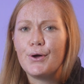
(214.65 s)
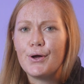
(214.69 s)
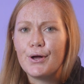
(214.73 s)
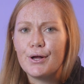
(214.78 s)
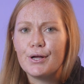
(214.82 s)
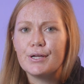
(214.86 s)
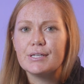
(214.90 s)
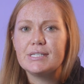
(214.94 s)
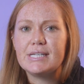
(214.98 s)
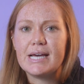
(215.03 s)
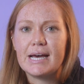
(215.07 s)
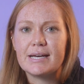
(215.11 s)

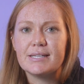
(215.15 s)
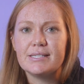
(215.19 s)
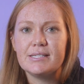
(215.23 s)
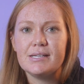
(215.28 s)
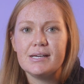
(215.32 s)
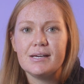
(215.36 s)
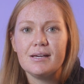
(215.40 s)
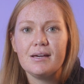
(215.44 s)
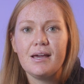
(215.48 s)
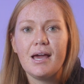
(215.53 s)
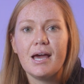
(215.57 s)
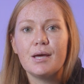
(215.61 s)
all
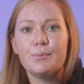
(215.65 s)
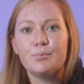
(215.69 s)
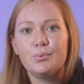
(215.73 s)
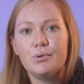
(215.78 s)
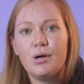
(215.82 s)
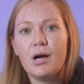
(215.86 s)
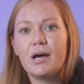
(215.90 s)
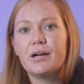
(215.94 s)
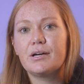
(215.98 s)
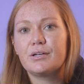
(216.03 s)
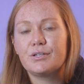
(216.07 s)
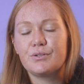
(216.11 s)
testing and
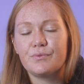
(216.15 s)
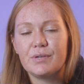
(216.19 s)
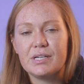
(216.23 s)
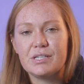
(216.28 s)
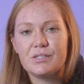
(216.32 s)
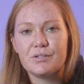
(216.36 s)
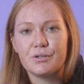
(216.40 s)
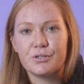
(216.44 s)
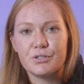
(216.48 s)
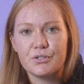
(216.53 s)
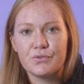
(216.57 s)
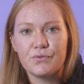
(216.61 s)
product
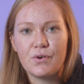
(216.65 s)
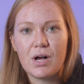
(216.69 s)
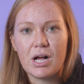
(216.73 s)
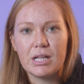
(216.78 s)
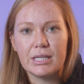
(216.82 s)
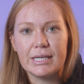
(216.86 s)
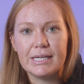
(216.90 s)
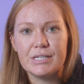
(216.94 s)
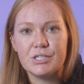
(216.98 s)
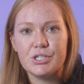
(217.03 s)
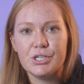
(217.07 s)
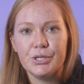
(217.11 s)
research fall
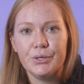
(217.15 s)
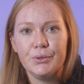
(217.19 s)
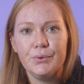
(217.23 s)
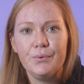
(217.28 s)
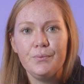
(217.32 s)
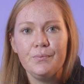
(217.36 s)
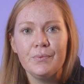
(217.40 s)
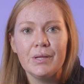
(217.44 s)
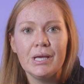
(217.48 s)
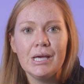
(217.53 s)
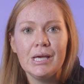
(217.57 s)
into,